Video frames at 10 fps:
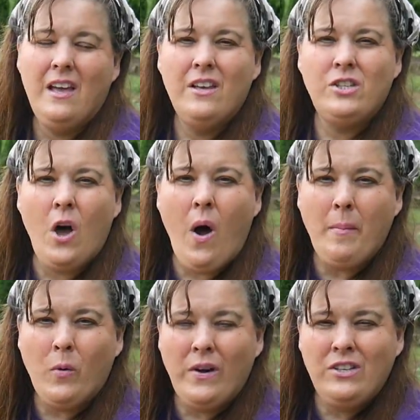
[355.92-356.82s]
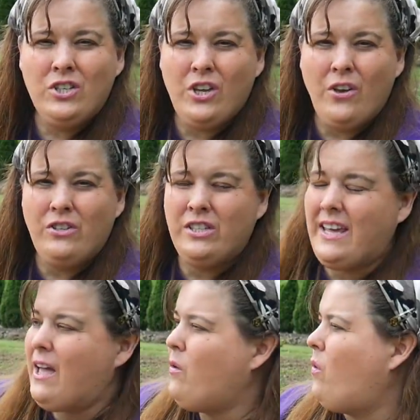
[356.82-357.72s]
So I'm going to show you
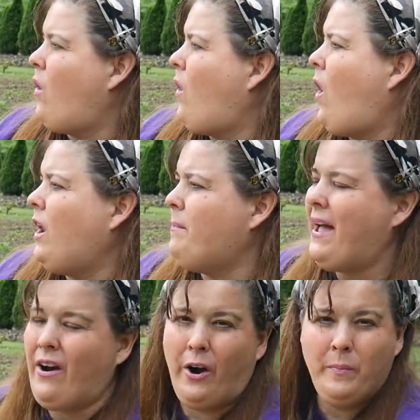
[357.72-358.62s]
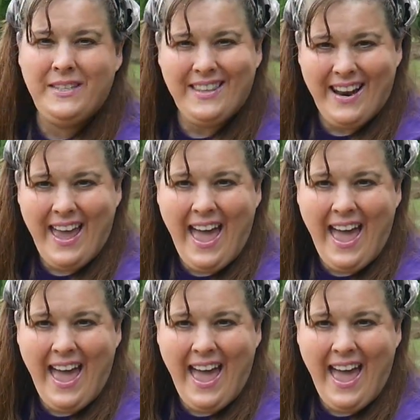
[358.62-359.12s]
today all of my herbs that I